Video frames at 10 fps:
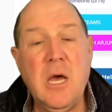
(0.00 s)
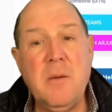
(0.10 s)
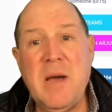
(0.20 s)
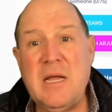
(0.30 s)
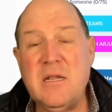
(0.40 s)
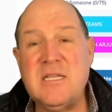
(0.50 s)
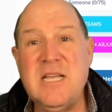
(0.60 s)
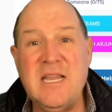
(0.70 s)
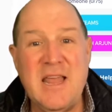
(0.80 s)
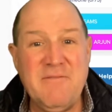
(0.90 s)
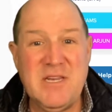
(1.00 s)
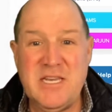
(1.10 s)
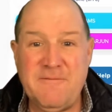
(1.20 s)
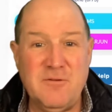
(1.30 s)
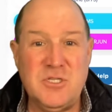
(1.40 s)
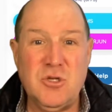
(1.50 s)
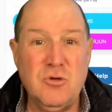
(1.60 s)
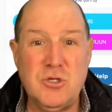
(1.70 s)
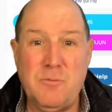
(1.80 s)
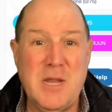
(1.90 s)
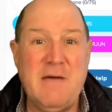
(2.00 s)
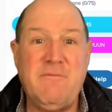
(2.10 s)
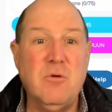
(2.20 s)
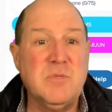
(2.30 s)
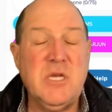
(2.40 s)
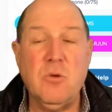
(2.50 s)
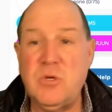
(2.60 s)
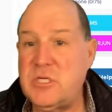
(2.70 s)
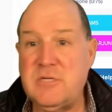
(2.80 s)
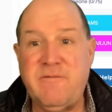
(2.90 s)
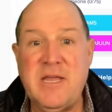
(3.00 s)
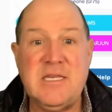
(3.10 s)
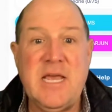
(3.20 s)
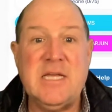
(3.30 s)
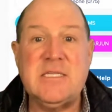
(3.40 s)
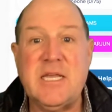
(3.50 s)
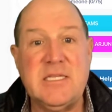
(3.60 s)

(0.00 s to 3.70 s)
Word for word: about 11 different social platforms here, which is fantastic.